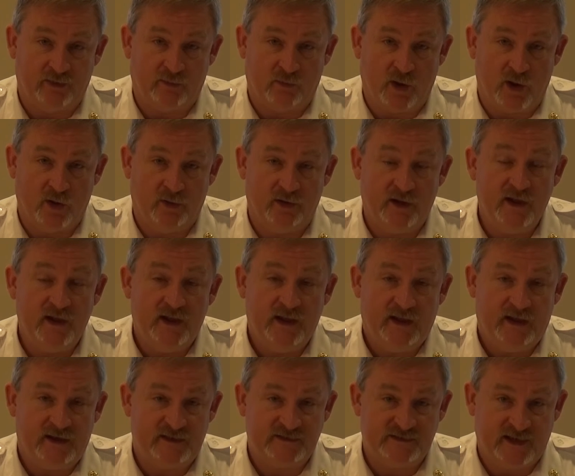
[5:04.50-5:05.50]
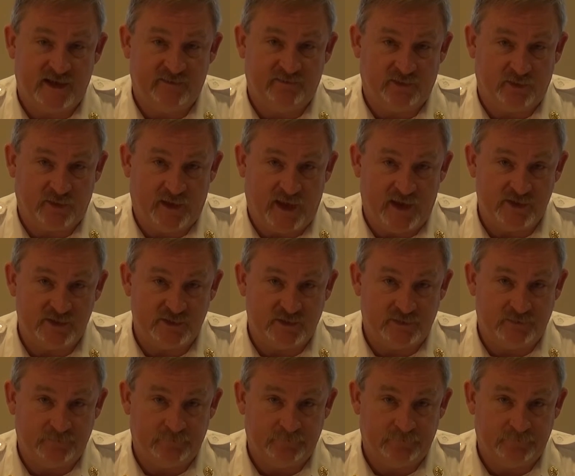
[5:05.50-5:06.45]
the road in a safe location.